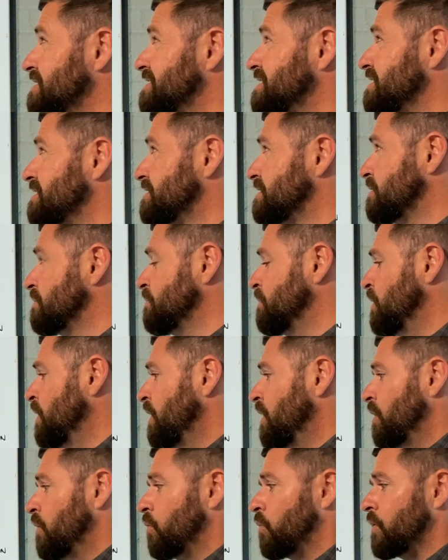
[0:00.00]
system,
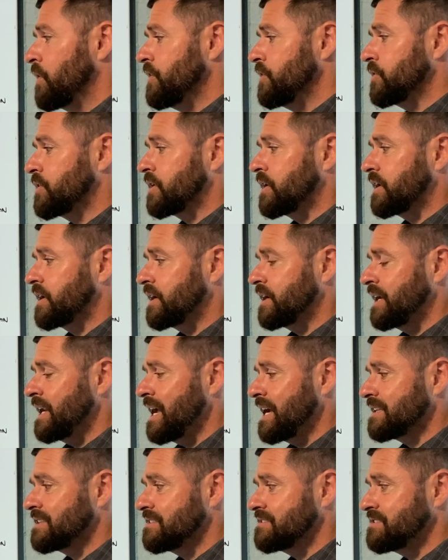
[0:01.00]
where you could
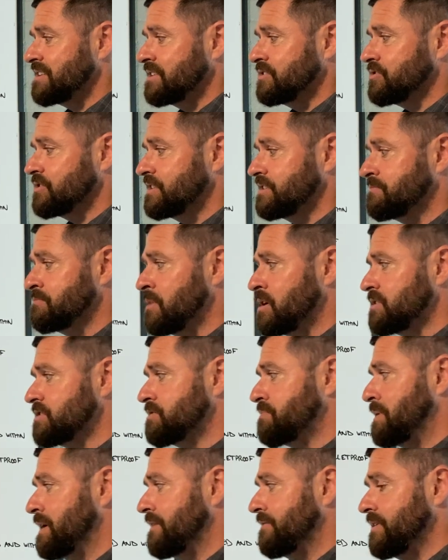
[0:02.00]
connect essentially as
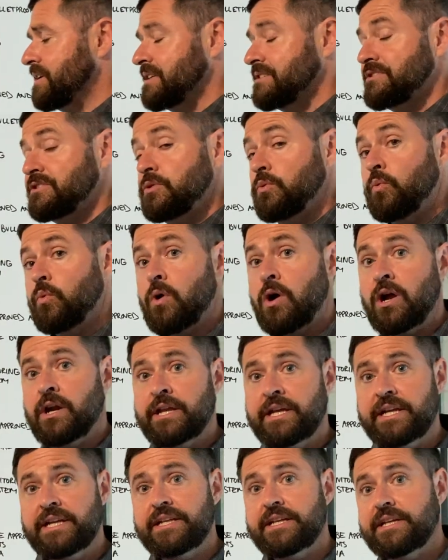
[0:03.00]
much PV as you
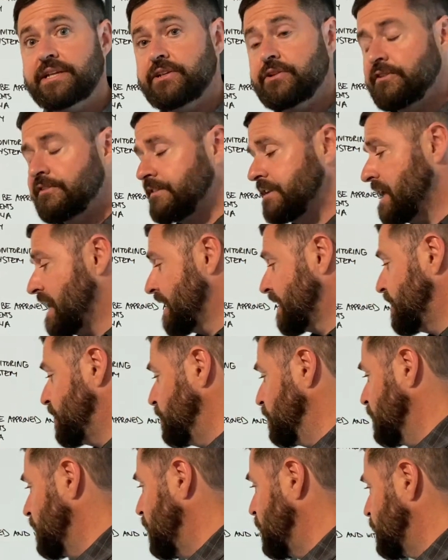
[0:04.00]
wanted and use an
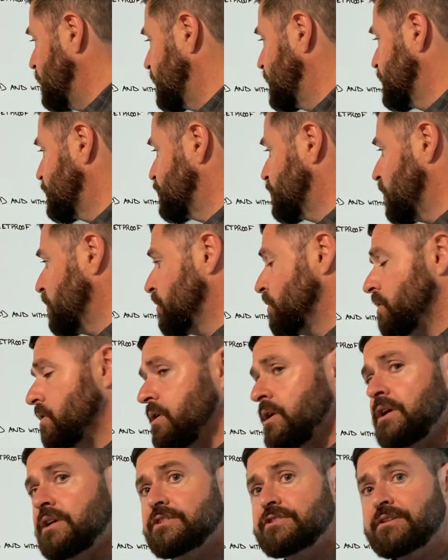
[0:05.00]
IQ load
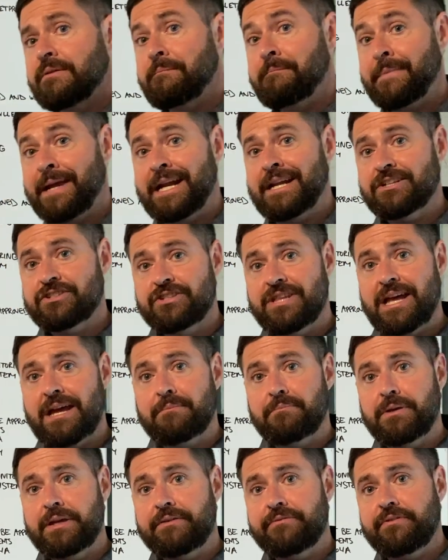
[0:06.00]
controller to manage
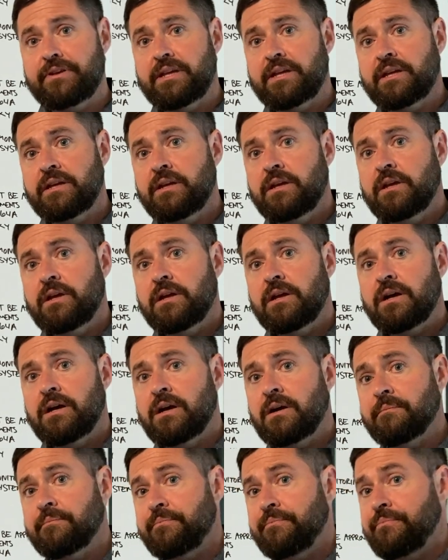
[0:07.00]
that PV,
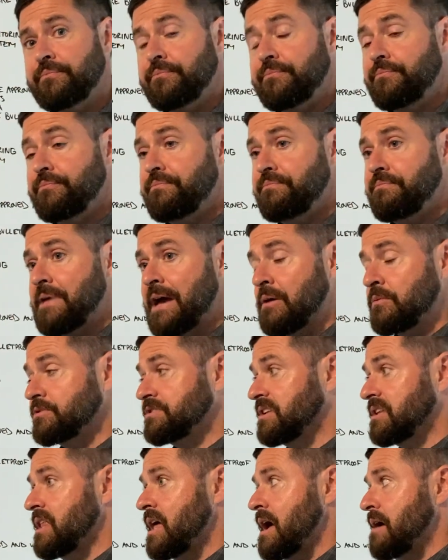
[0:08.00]
that
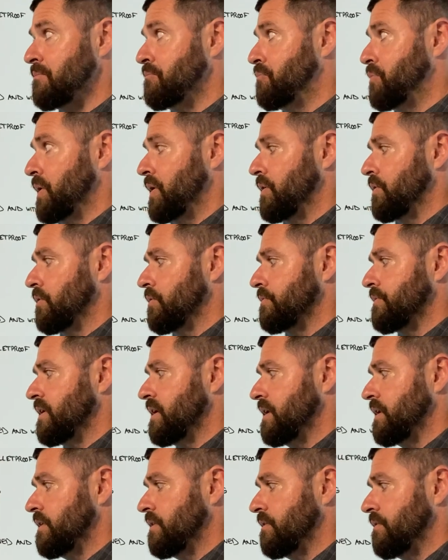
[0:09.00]
was a lot better
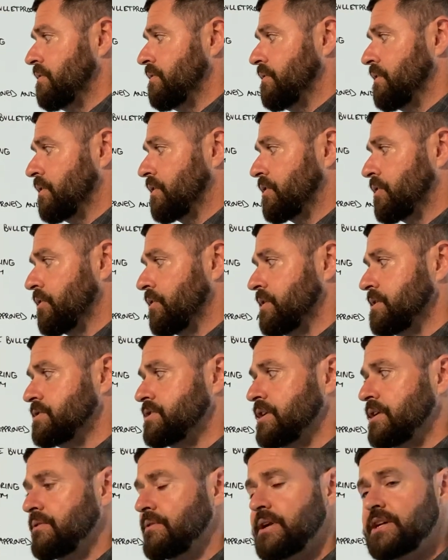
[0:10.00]
than their current
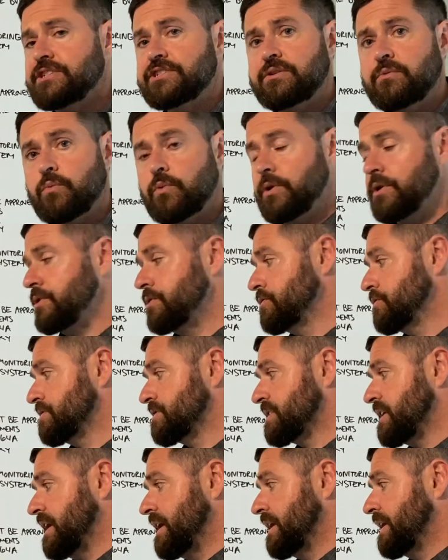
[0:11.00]
generation, where you're
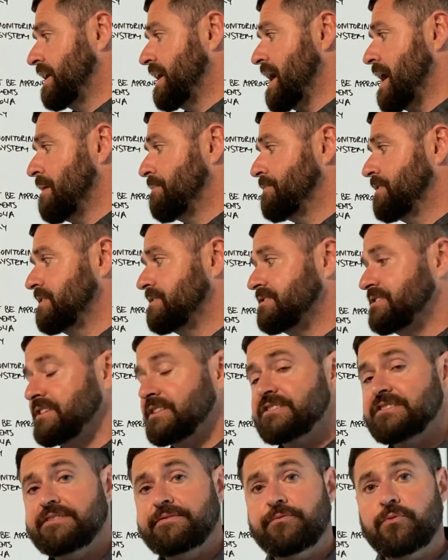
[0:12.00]
just kind of capped at
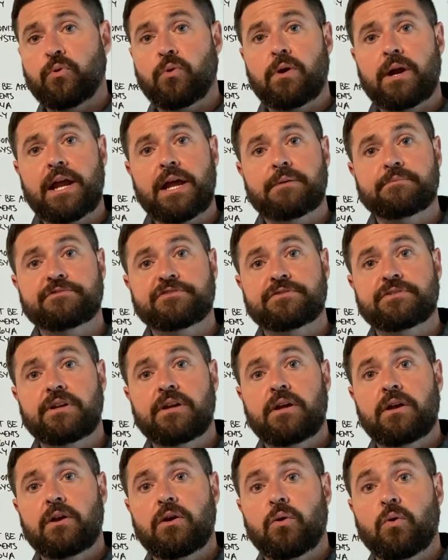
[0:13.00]
64 amps
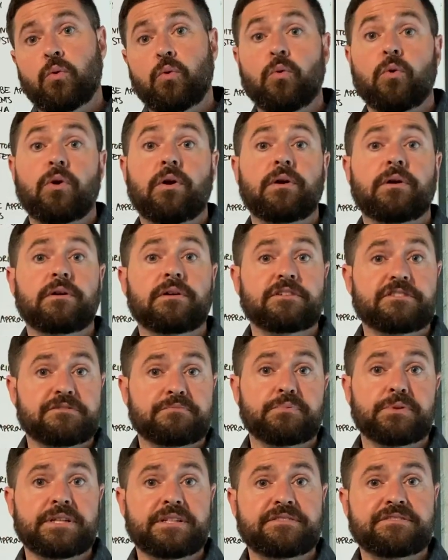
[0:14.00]
or a
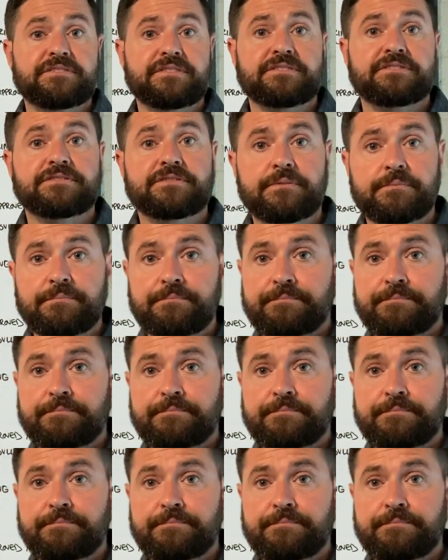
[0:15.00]
split system.